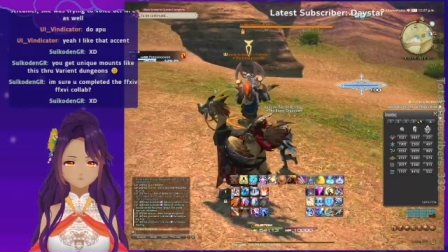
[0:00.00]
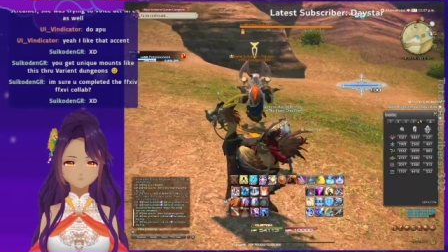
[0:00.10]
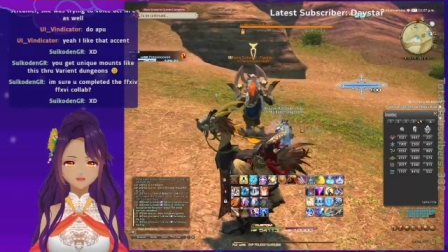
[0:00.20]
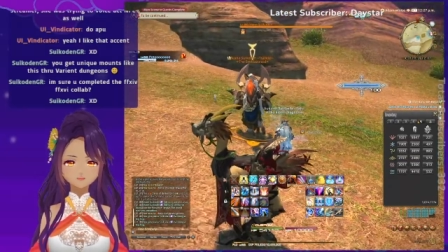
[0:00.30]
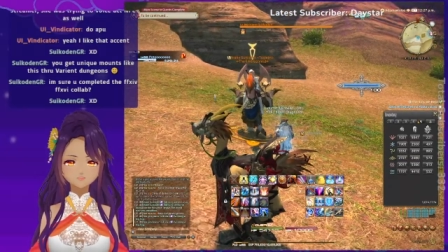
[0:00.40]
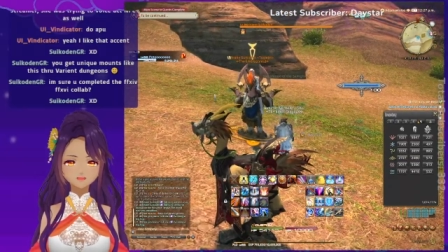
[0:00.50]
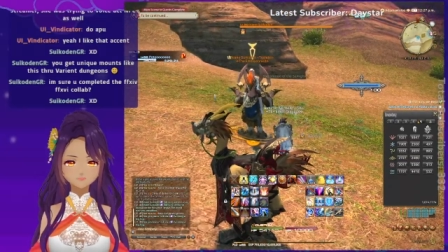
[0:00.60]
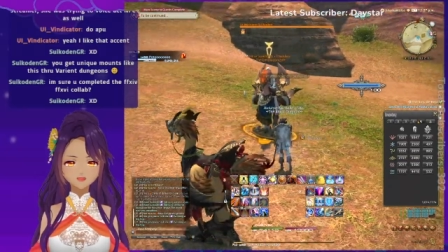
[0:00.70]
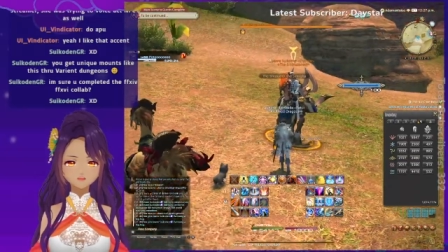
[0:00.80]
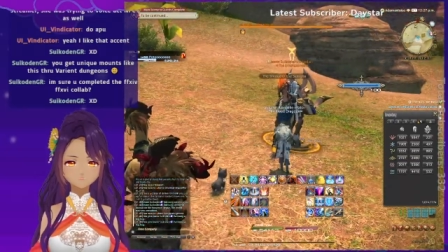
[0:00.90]
Oh, that's because
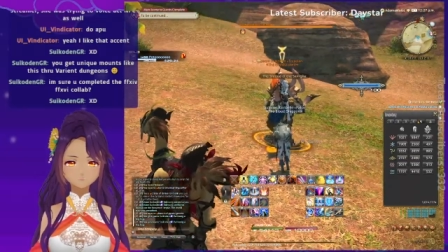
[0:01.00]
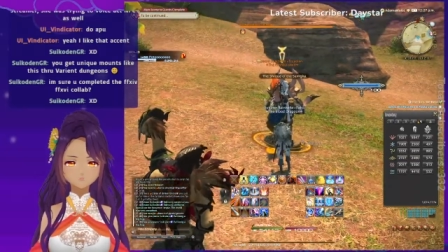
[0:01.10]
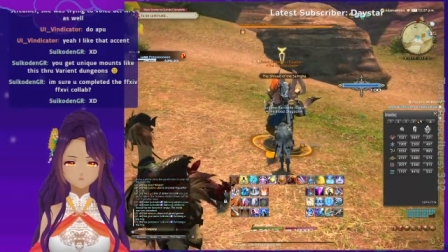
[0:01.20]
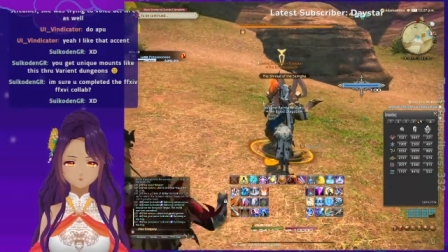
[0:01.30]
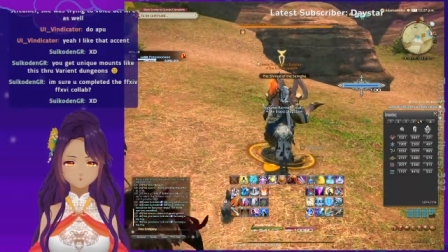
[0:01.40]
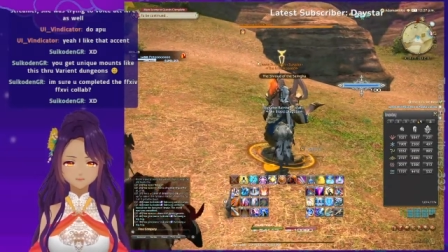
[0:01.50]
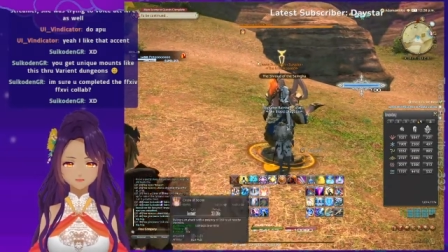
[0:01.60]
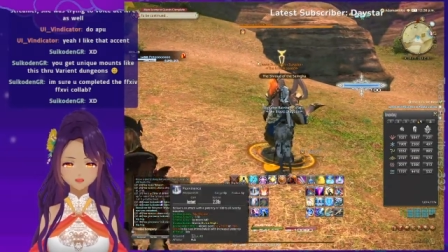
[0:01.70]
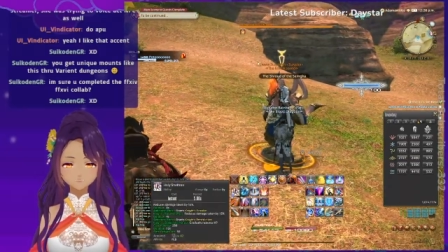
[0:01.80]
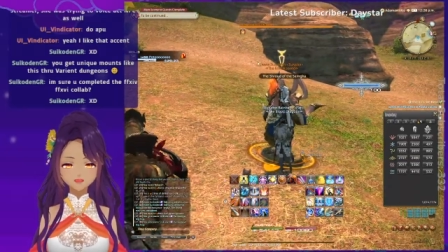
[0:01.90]
you
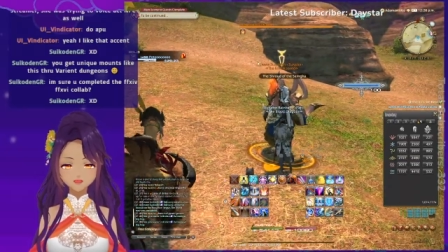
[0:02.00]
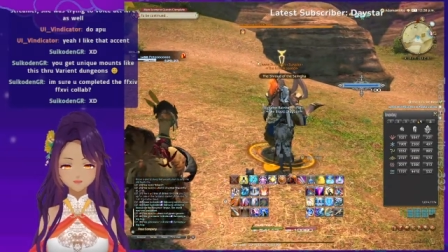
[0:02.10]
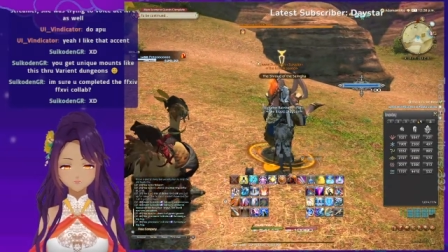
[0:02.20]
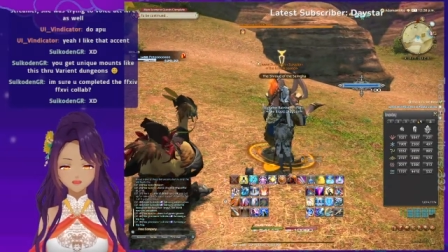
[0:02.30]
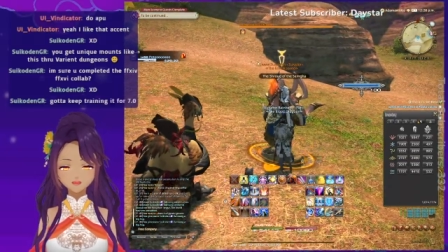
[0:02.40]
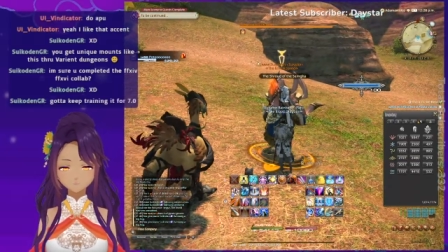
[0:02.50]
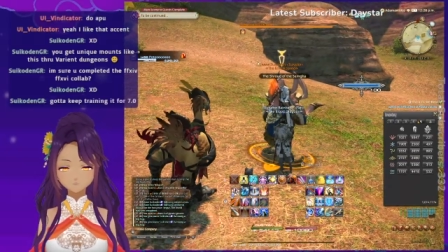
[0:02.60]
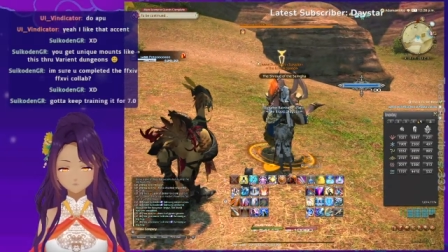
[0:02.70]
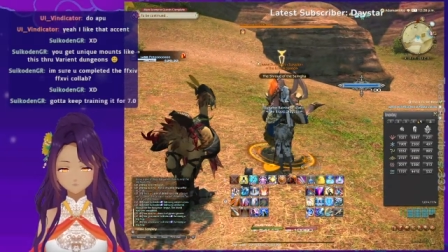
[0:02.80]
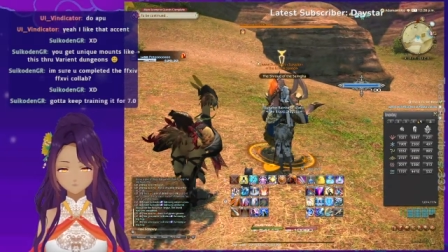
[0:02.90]
turned this way, that's why.
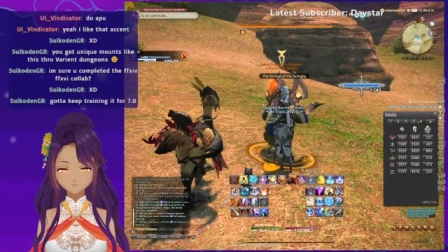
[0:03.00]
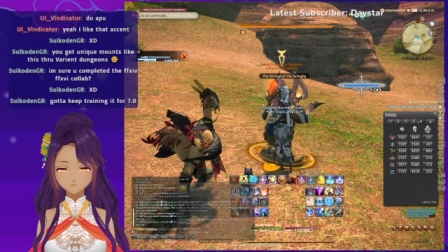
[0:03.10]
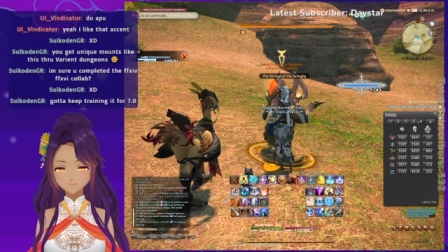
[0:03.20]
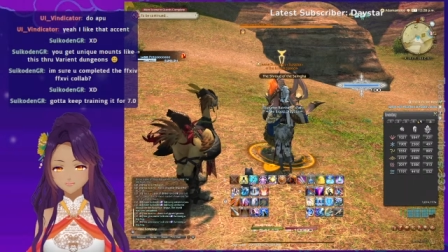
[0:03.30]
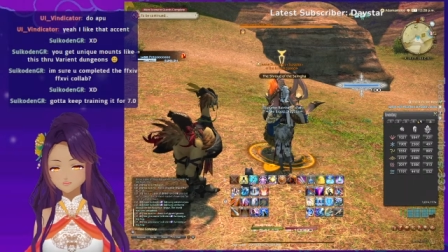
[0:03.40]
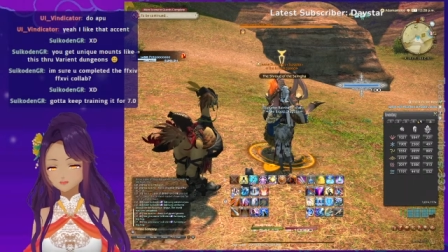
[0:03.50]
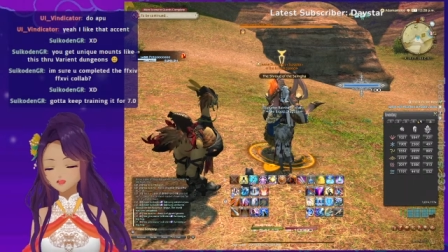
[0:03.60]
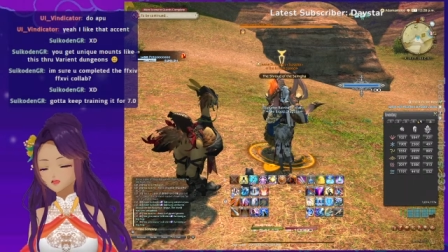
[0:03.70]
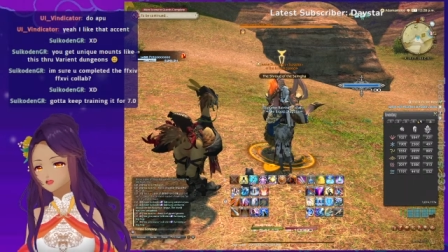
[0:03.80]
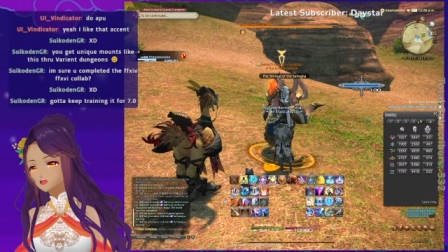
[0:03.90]
Okay, either way,
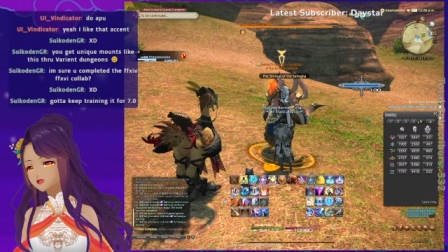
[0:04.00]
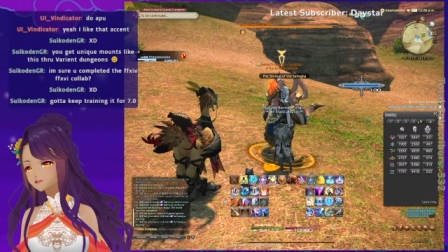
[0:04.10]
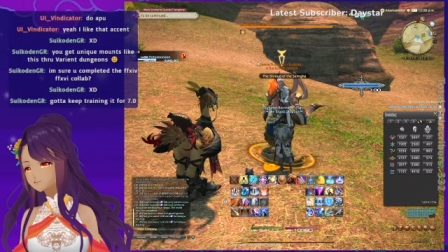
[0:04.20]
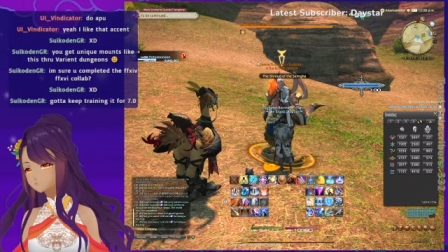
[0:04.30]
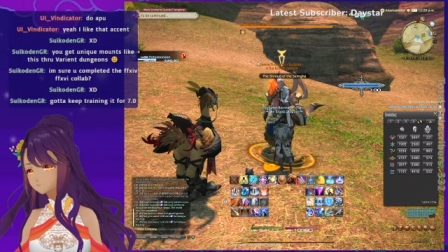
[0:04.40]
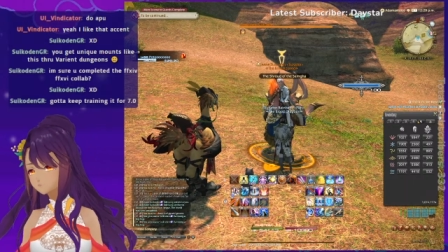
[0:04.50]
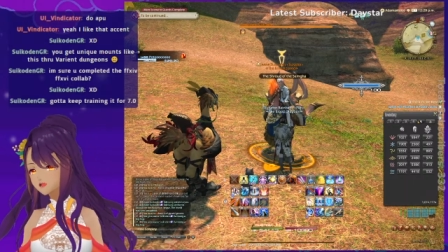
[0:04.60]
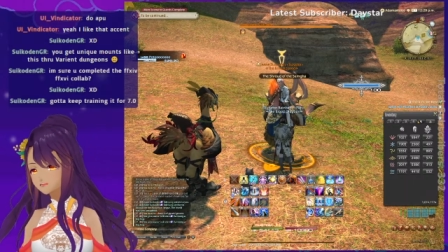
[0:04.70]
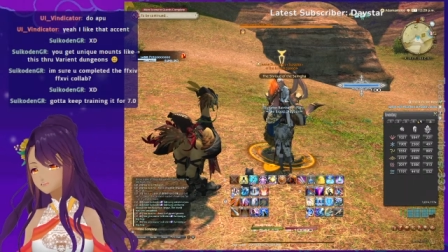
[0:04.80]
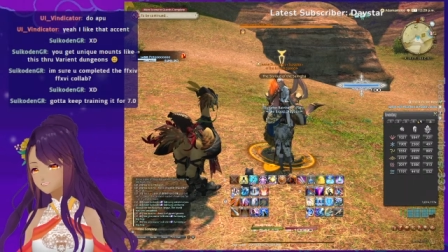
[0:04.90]
I gave you a hug.
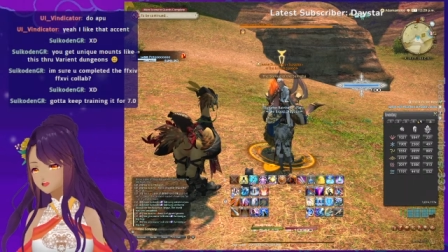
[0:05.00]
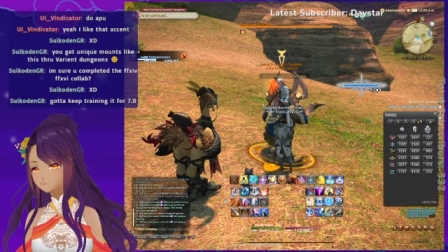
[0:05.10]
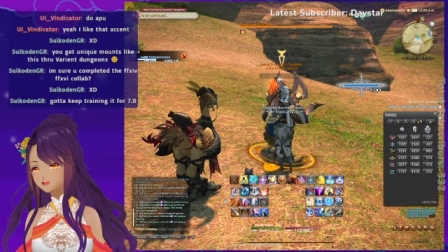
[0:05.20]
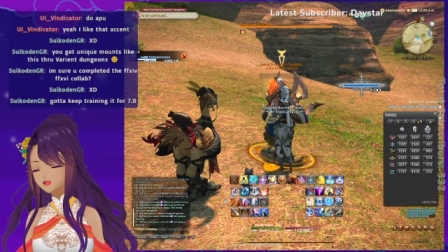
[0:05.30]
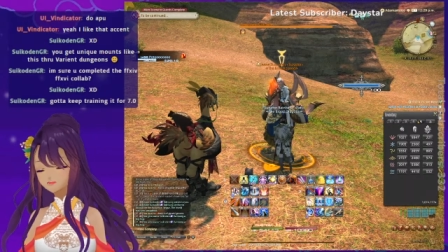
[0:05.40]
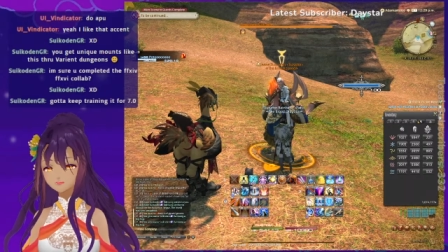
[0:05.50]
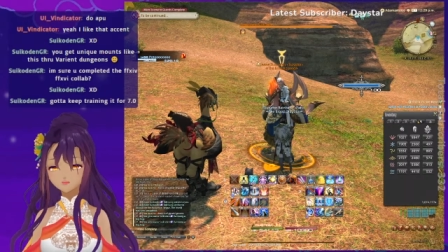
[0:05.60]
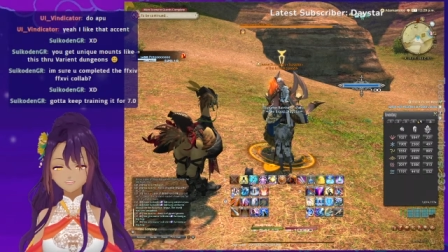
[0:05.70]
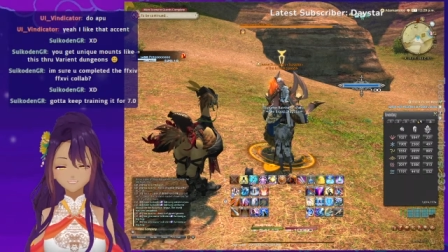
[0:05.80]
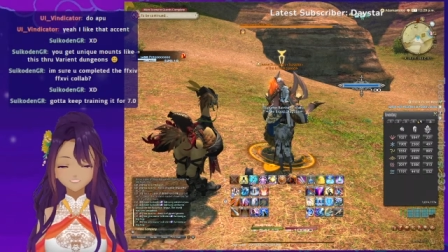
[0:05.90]
Gotta keep training for 10.0? Oh,
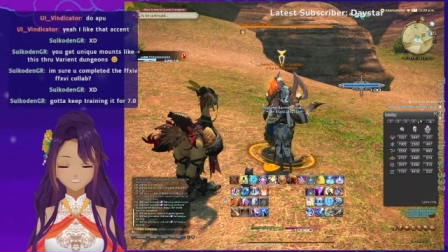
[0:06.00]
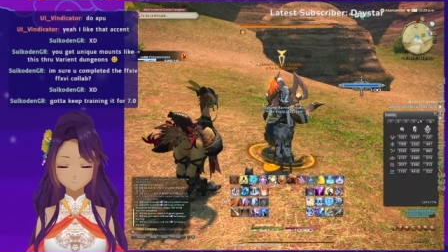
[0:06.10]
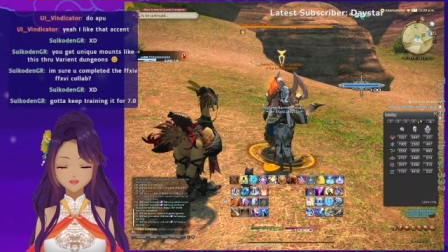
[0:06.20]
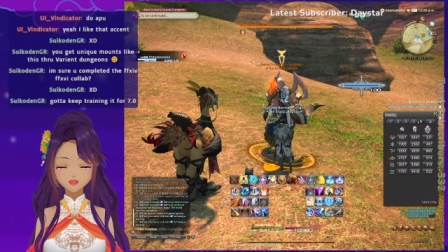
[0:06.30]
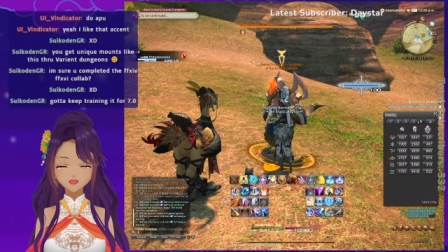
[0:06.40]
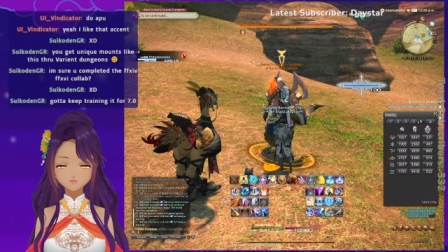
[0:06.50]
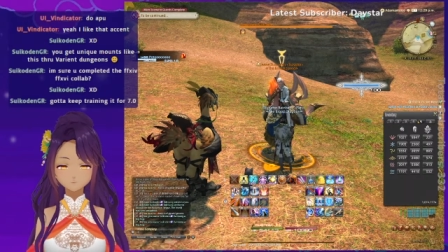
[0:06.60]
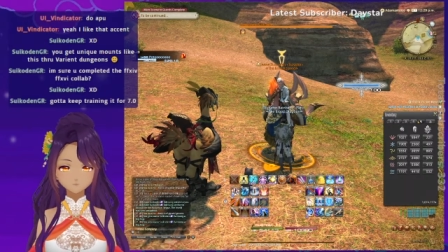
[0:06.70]
yeah, nah.